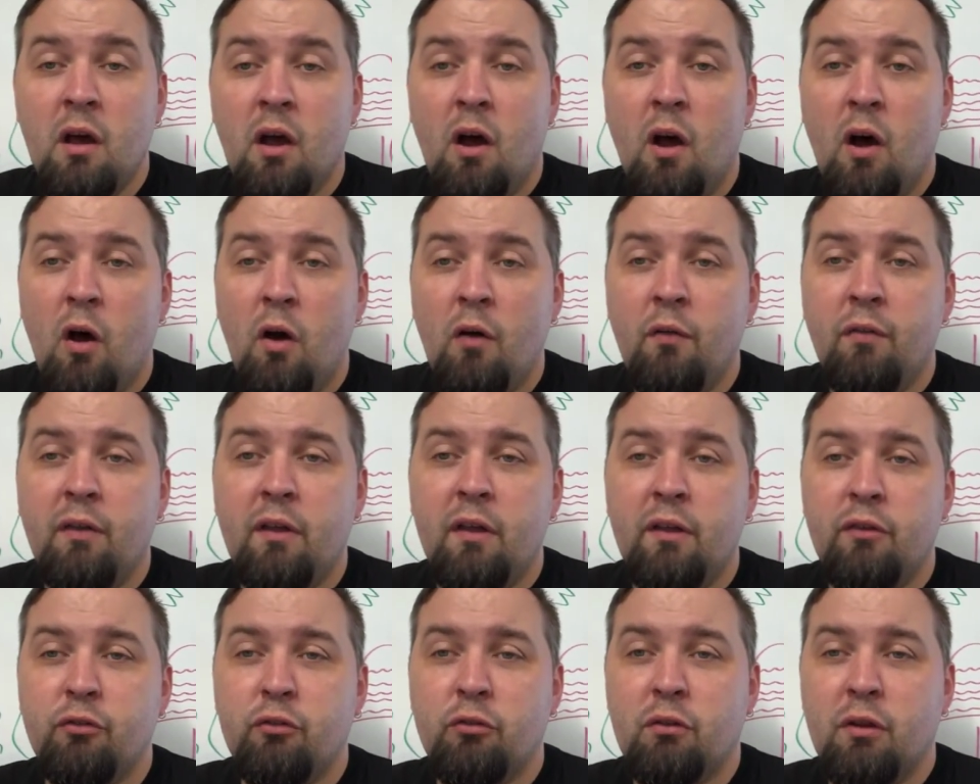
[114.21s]
all the
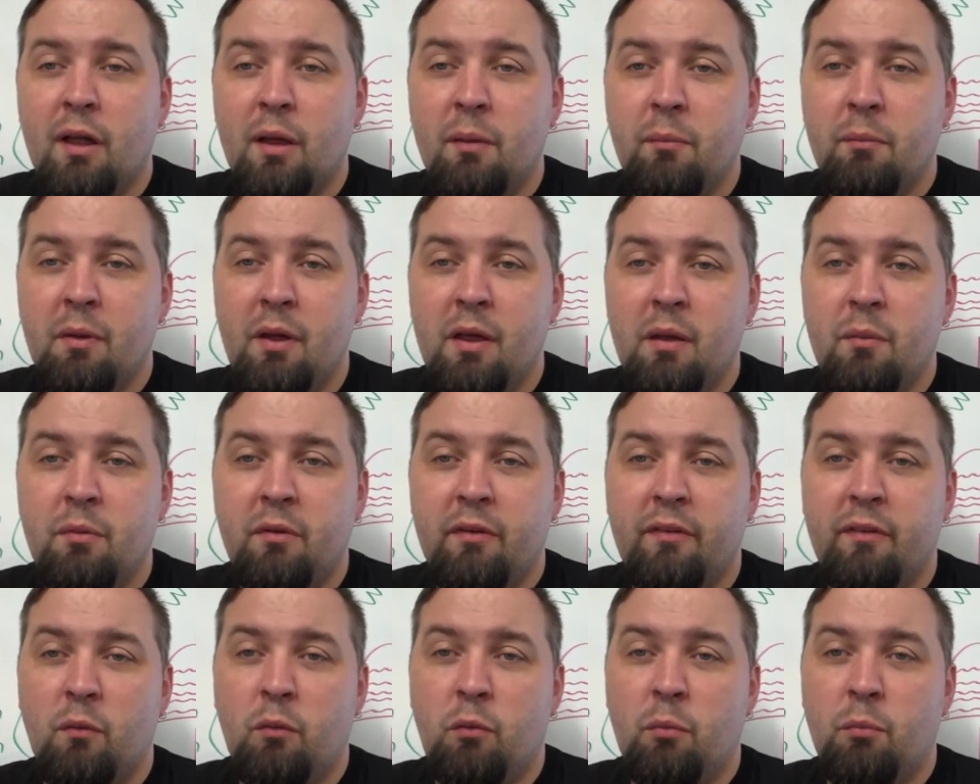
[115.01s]
Israelite
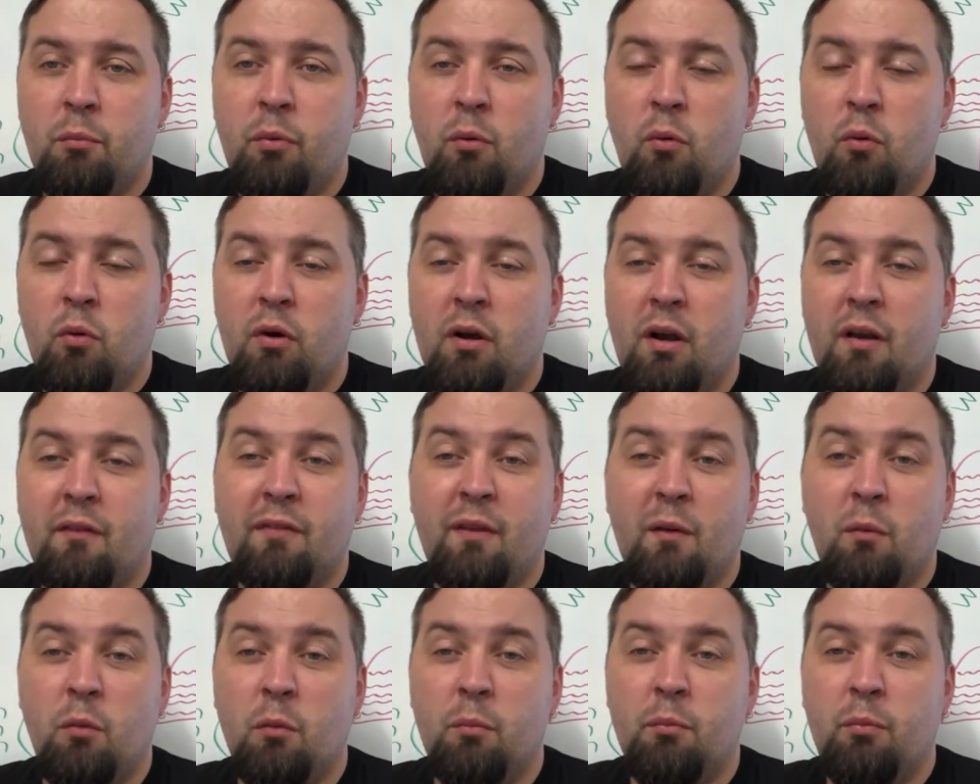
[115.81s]
babies that were born, if
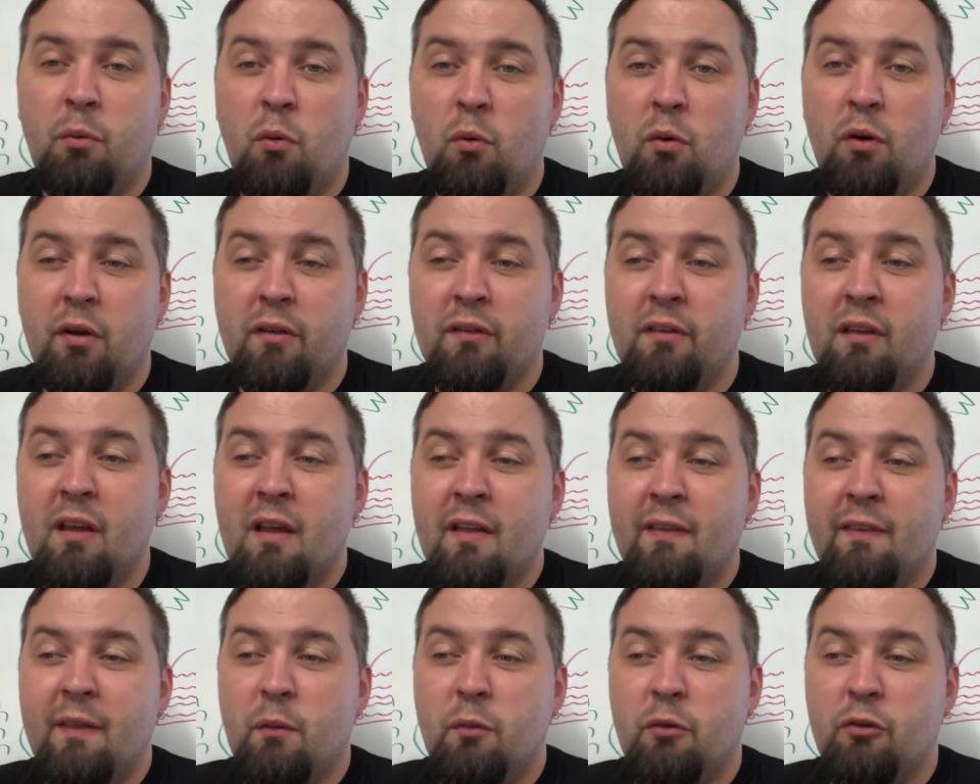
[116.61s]
they were boys,
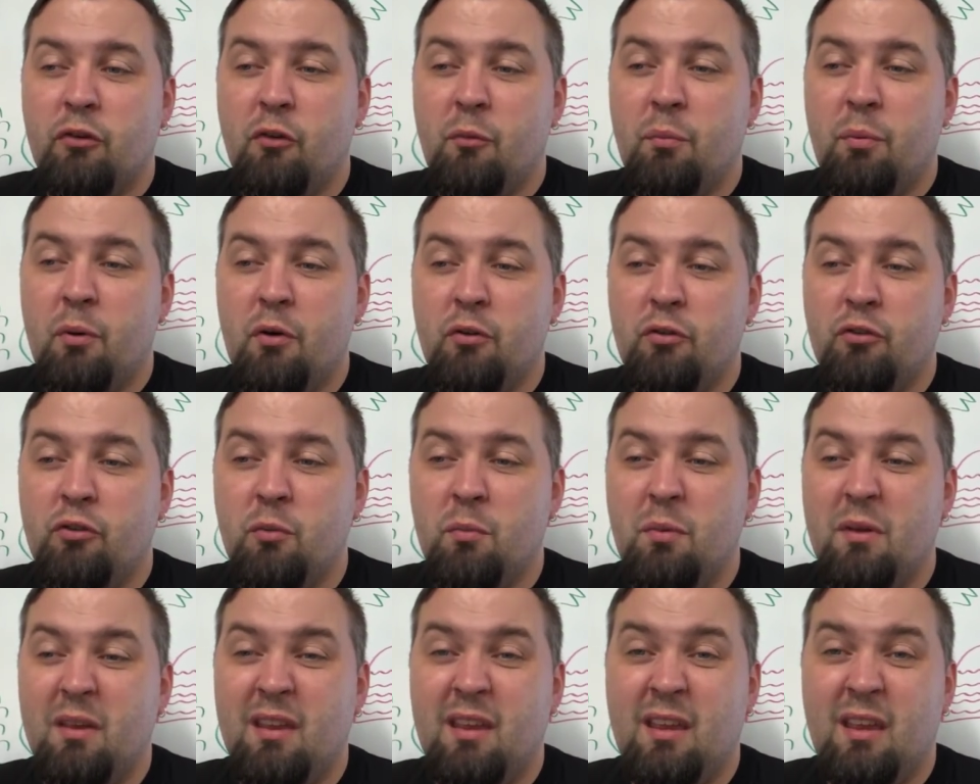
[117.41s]
they were supposed to
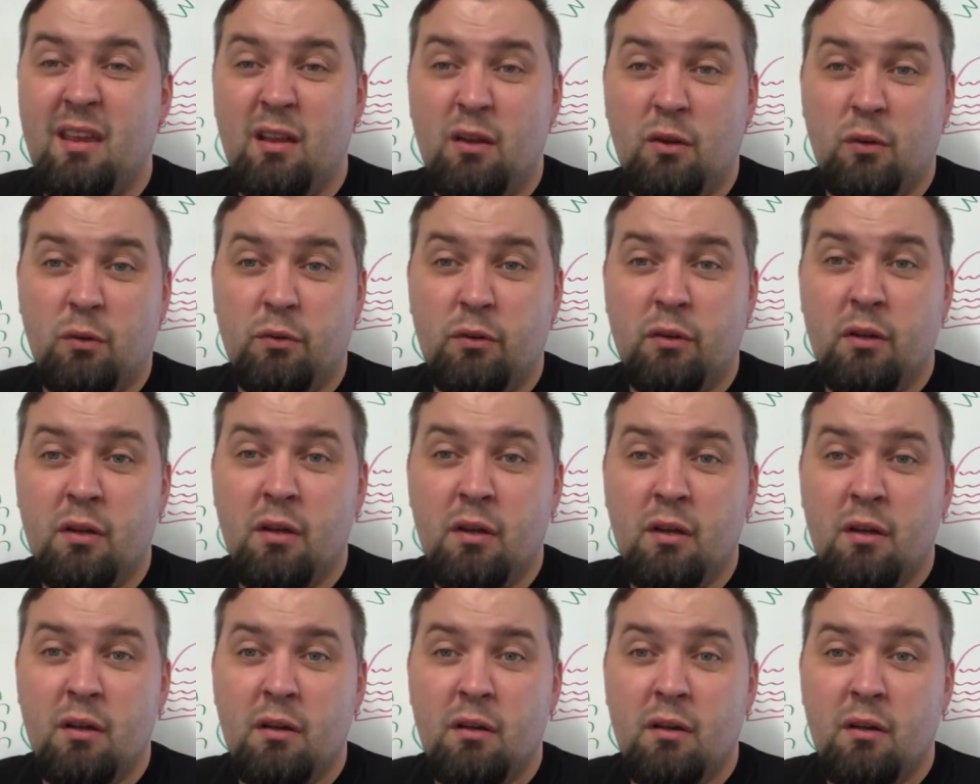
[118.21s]
be killed,
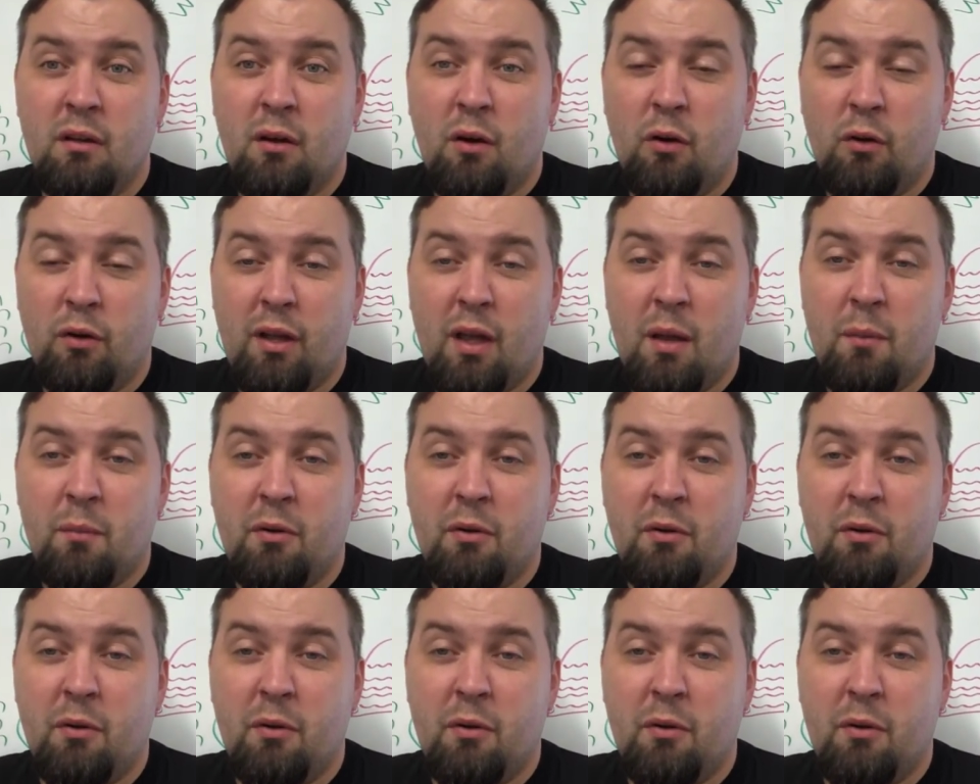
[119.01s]
okay?